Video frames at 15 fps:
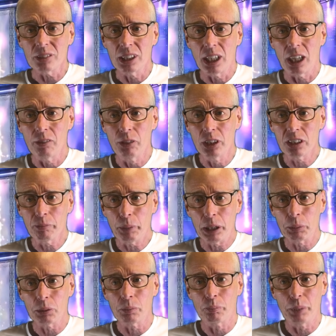I've heard of
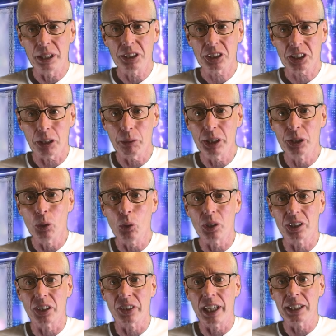people being so annoyed
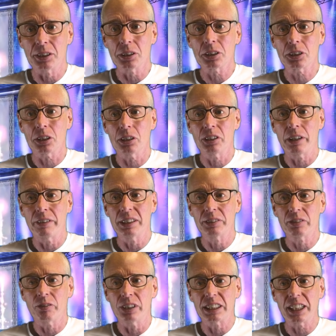that they just turn their
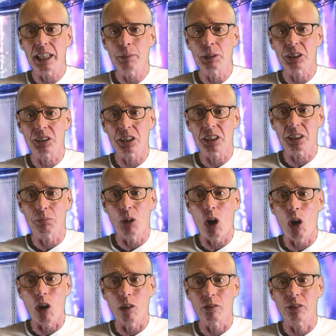infotainment system
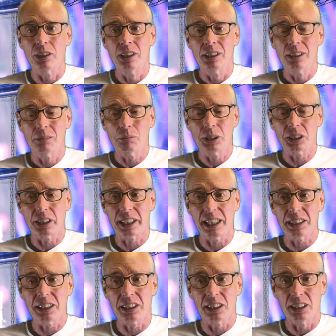off, which I
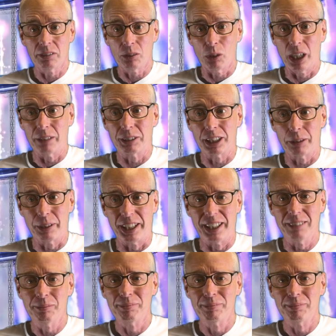guess is another way of doing it.